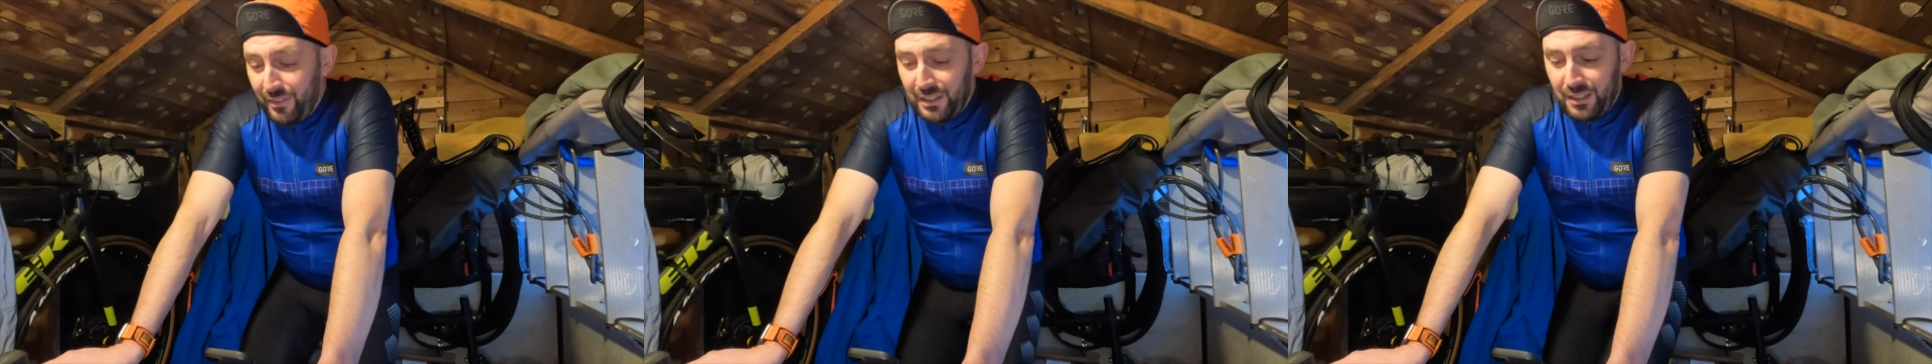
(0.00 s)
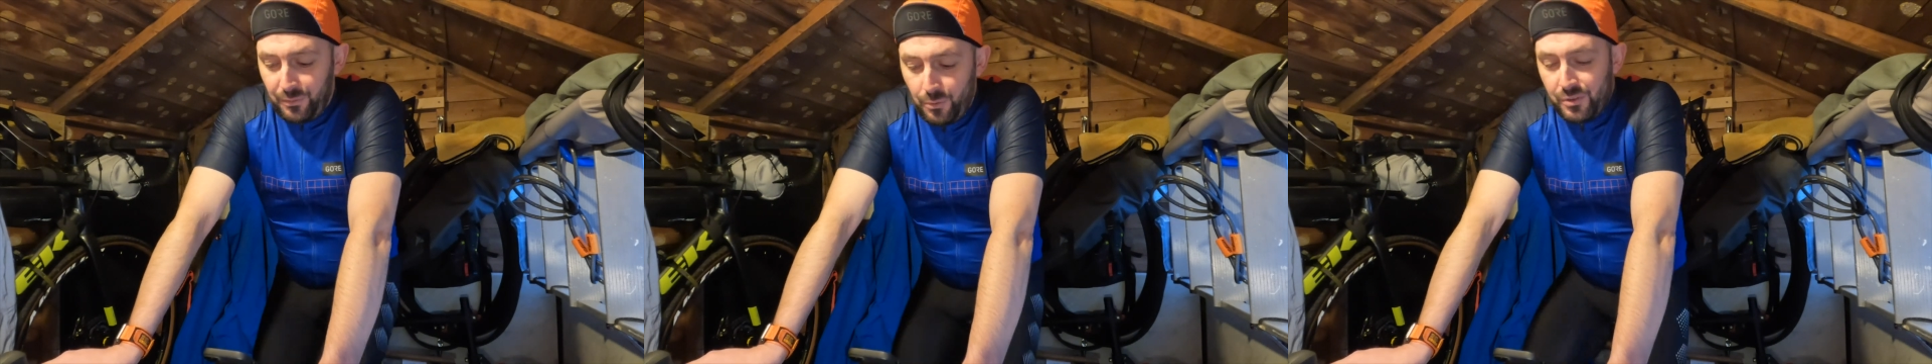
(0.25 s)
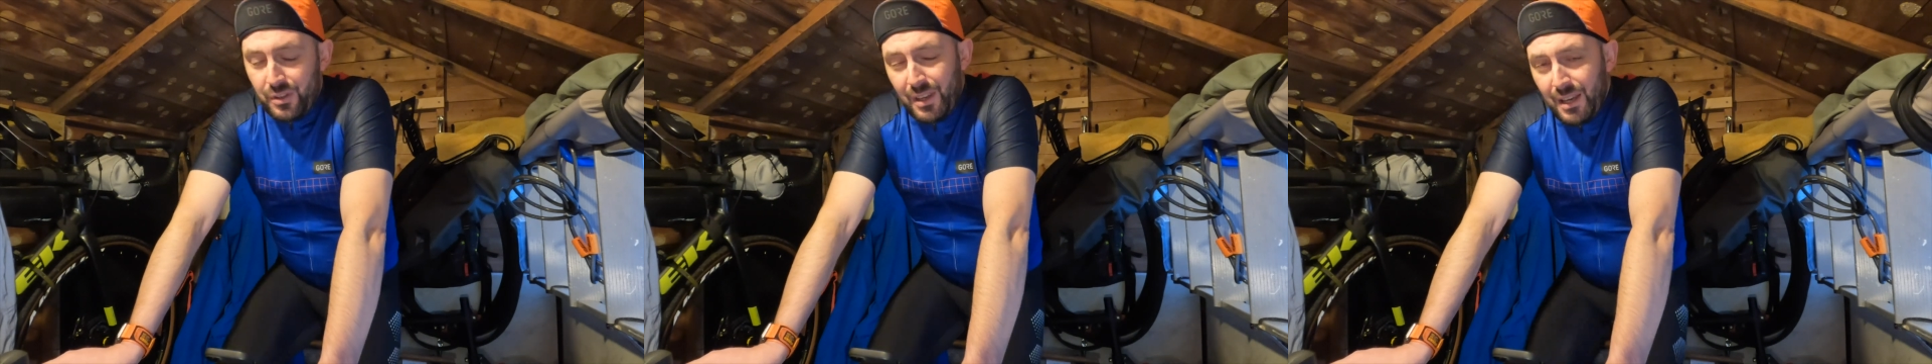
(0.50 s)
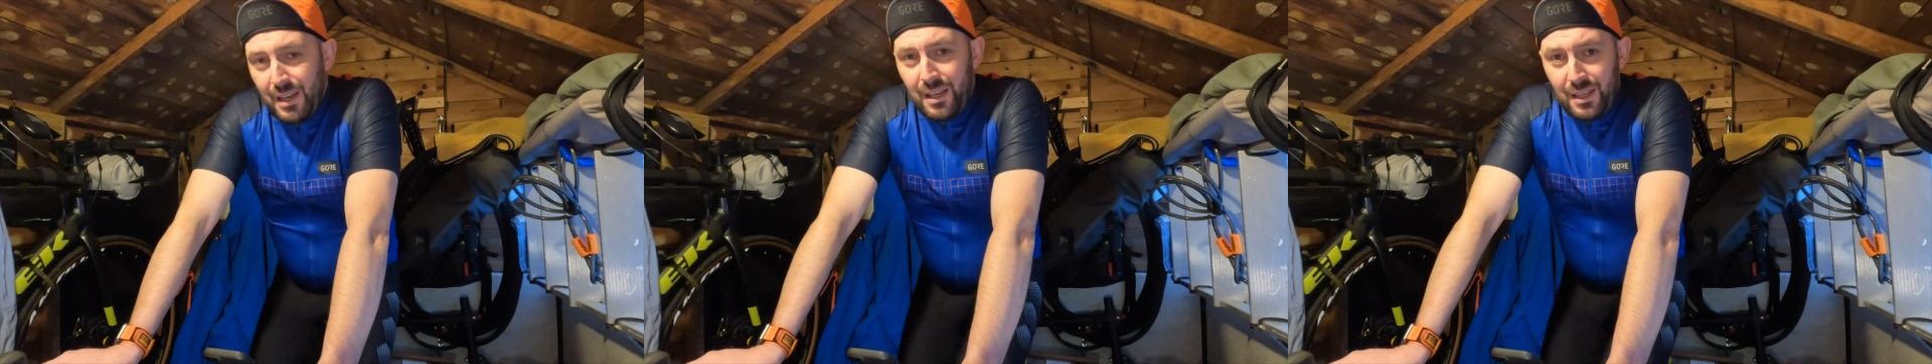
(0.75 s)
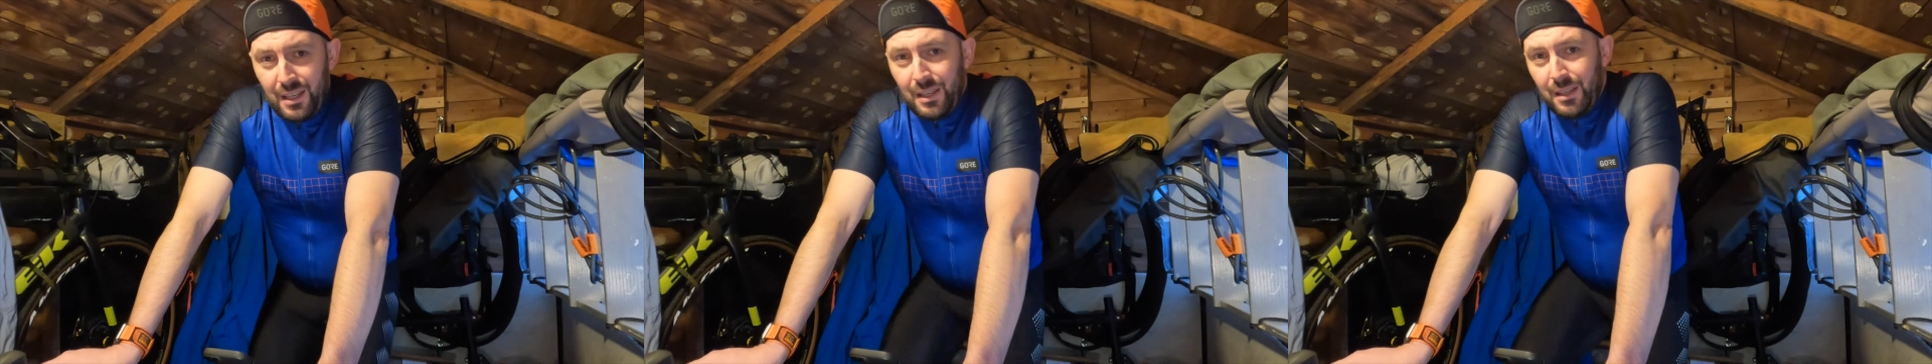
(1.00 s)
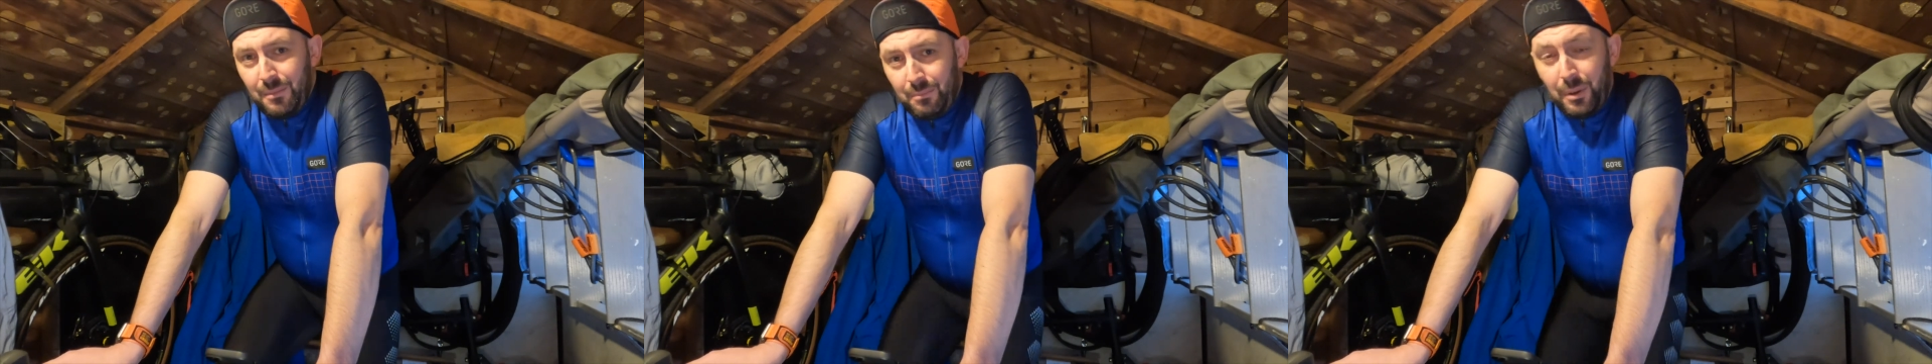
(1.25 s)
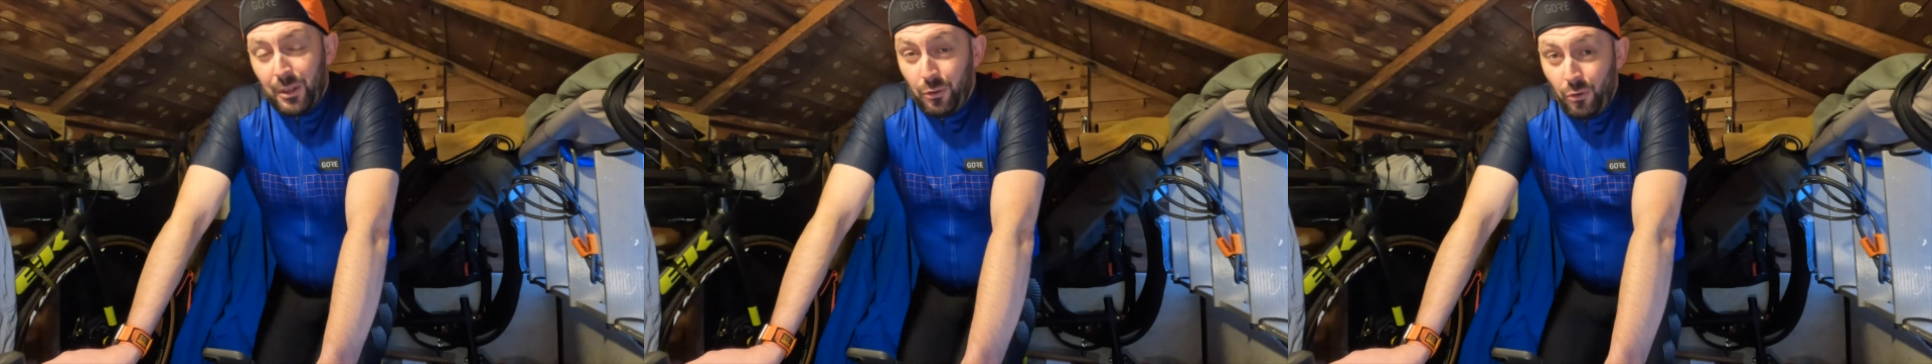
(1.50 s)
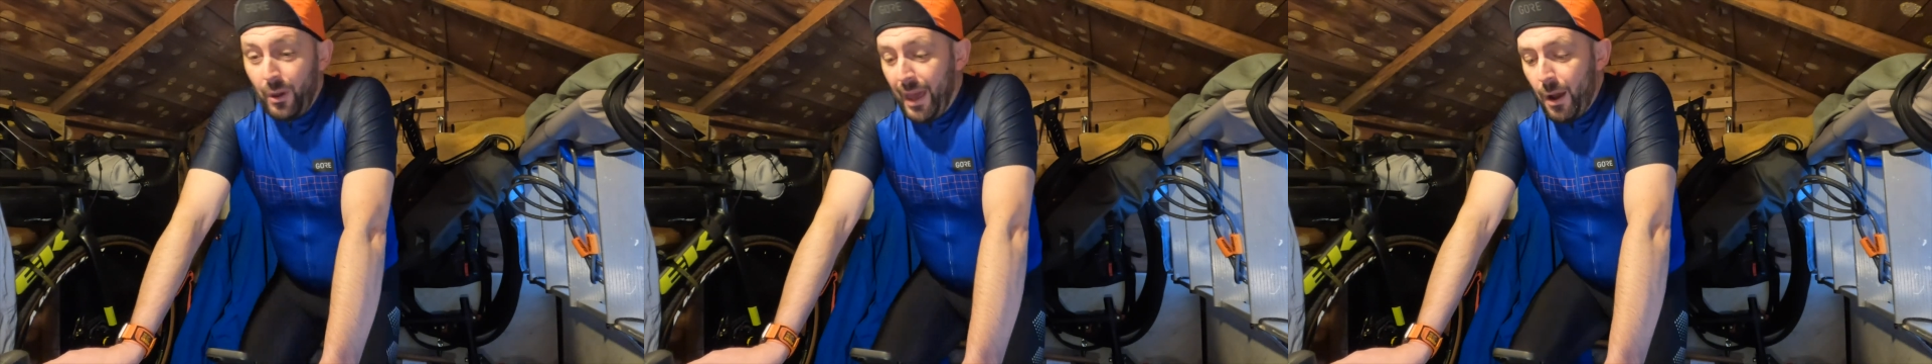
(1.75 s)
intervals, but they
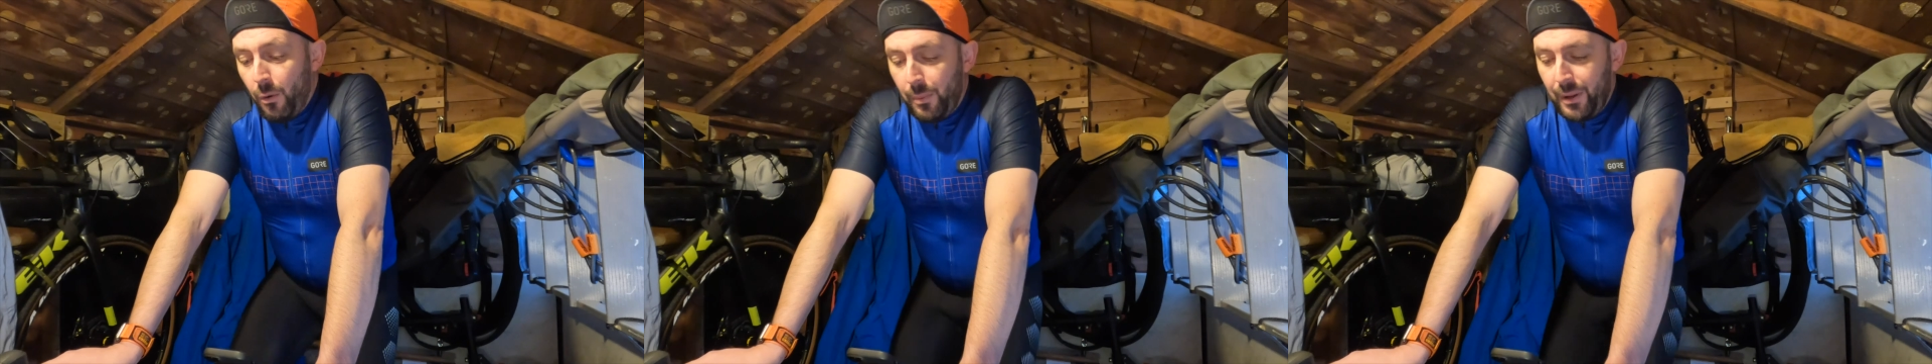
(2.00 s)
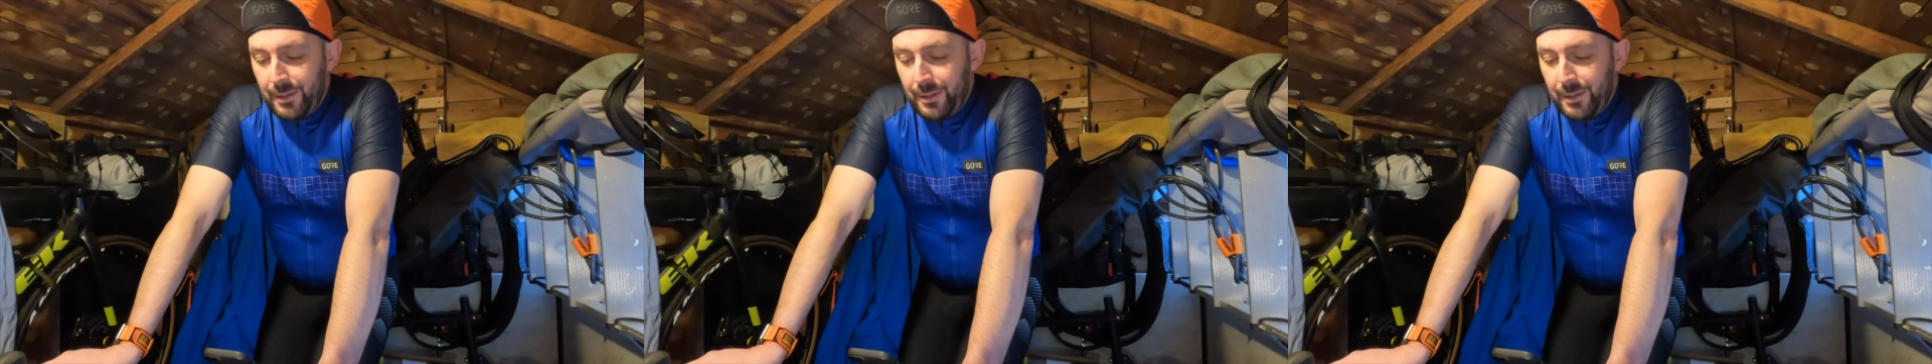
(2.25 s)
do help,